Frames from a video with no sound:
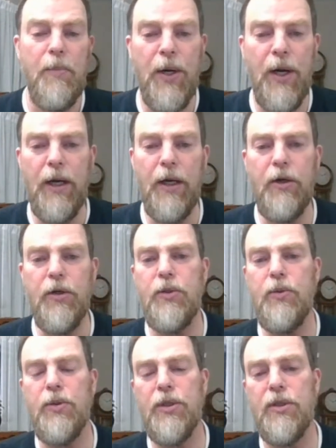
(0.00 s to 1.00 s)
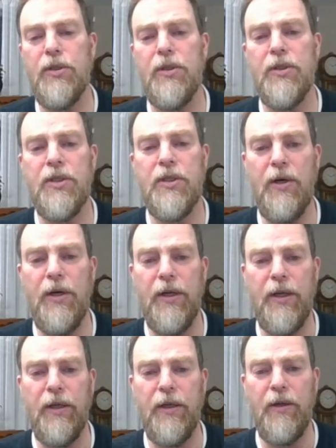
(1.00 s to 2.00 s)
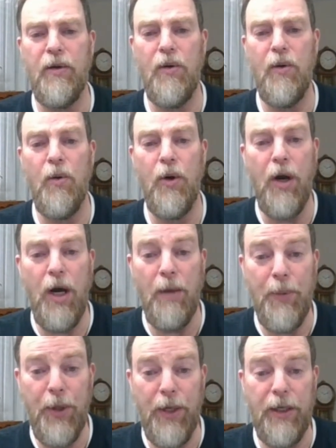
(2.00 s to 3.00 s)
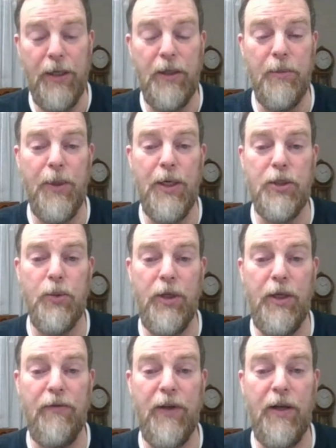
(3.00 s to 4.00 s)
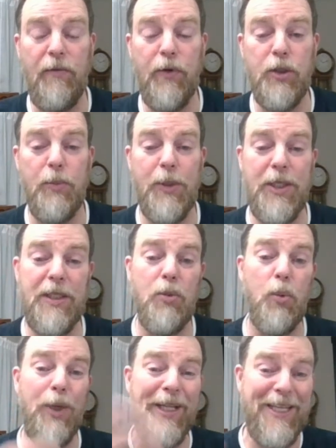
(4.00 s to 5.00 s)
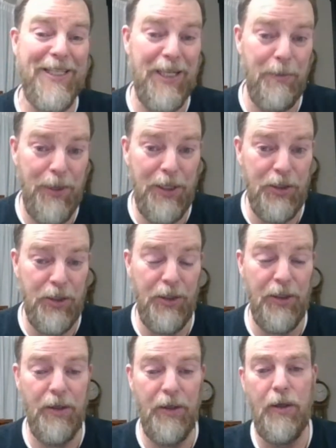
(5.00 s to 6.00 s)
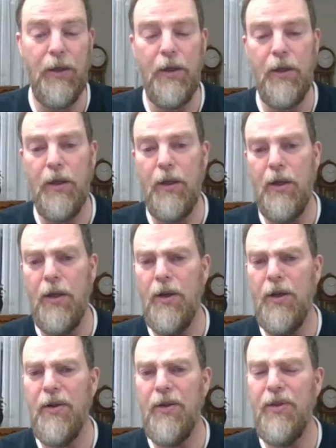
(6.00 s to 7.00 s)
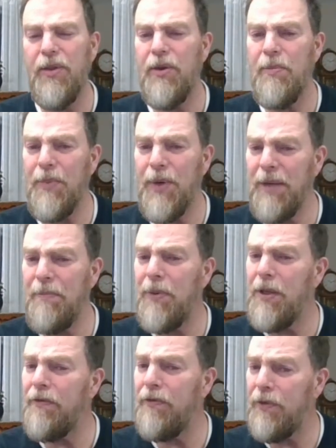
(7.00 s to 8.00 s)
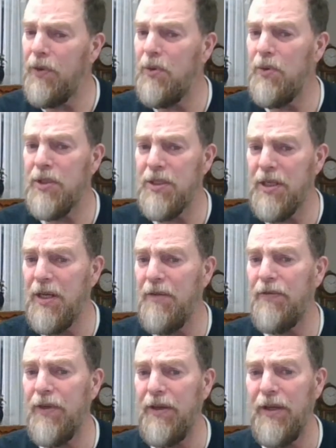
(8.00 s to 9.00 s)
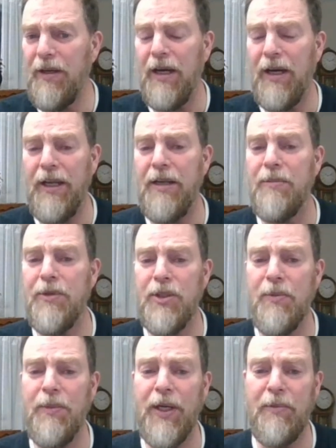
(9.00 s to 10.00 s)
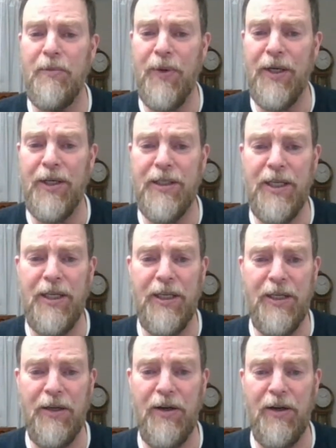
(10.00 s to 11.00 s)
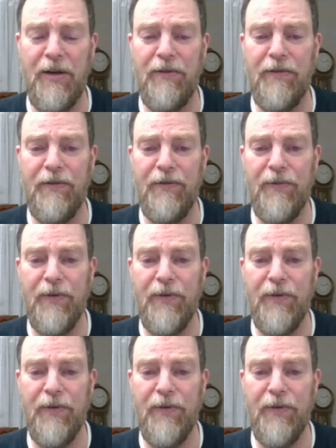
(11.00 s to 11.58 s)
Prior to starting or operating the pressure relief valve, which means releasing pressure, there might be a few safety items you might want to take care of.